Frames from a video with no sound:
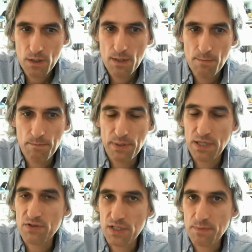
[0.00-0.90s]
but I
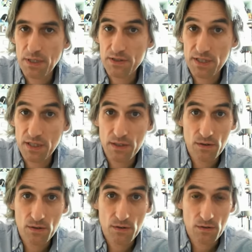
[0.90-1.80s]
think Pelletier
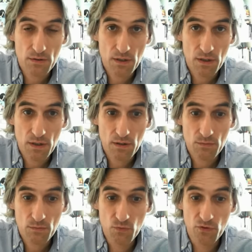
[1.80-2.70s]

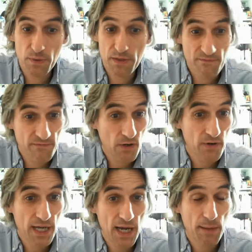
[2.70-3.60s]
would have been
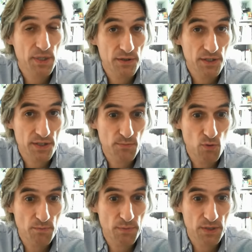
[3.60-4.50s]
very happy at this
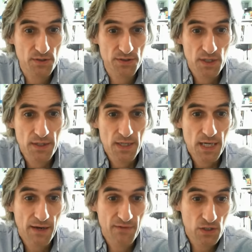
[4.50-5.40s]
moment, because
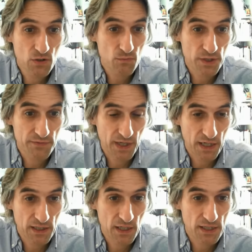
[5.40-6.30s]
having got rid of
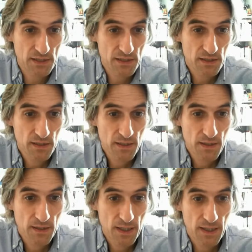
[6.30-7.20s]
that knight,
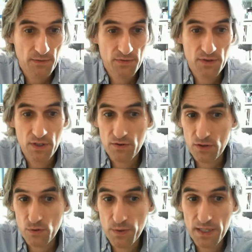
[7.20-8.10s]
the
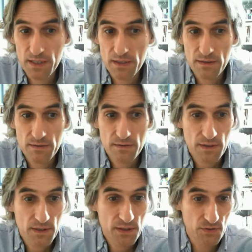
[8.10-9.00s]
queen
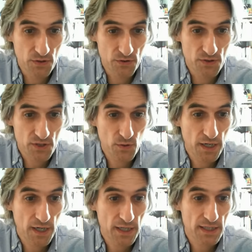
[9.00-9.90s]
is on a good
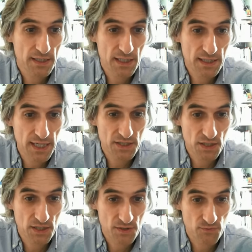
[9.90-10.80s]
square, he's
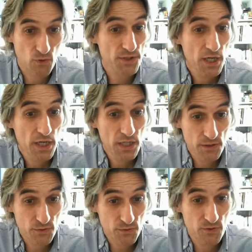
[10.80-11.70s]
connected his rooks,
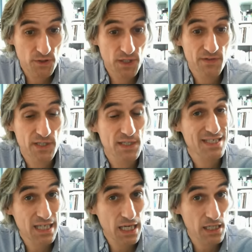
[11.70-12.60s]
he's also given his
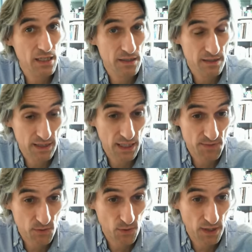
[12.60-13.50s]
king an escape
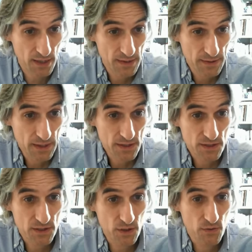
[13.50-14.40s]
square,
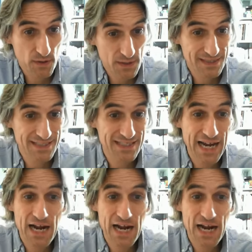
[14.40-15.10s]
so now